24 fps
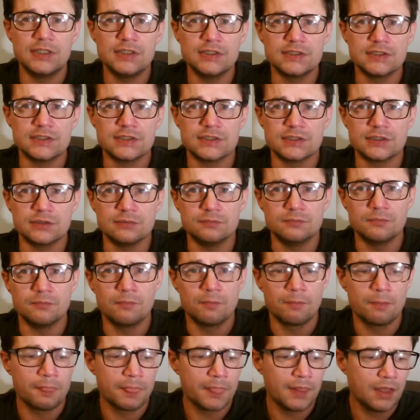system,
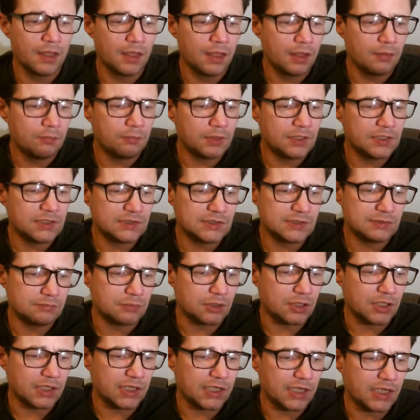PC
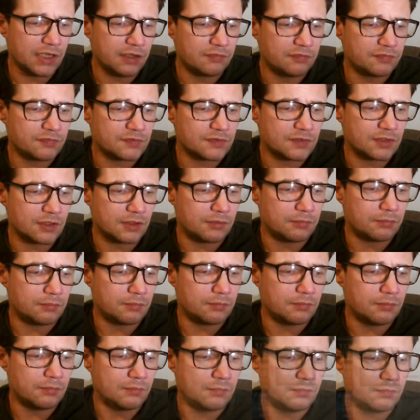Mark gave
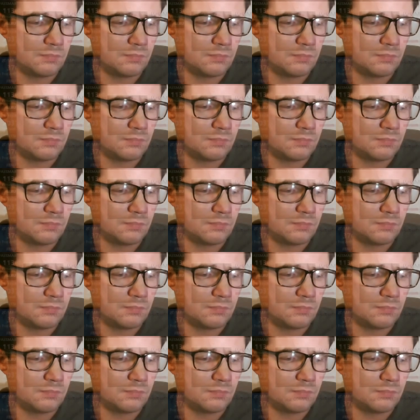some